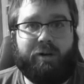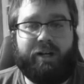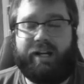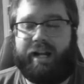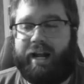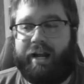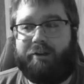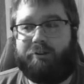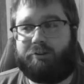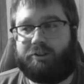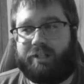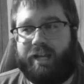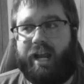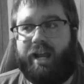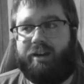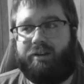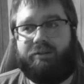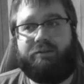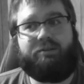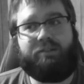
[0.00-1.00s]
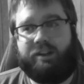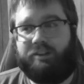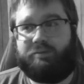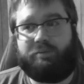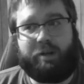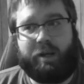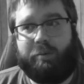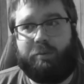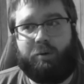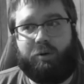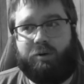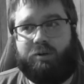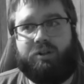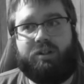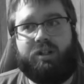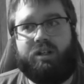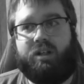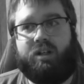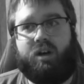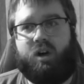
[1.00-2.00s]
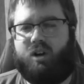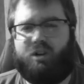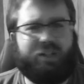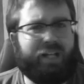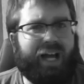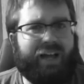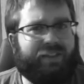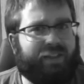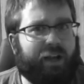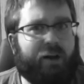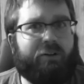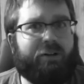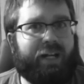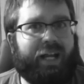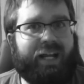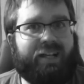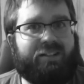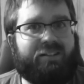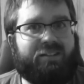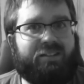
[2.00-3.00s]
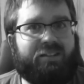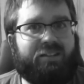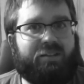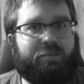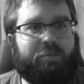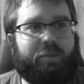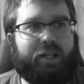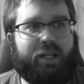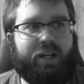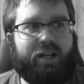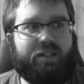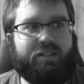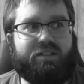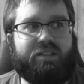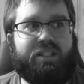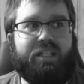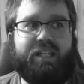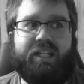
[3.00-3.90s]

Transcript: And I understand if people are not there yet, because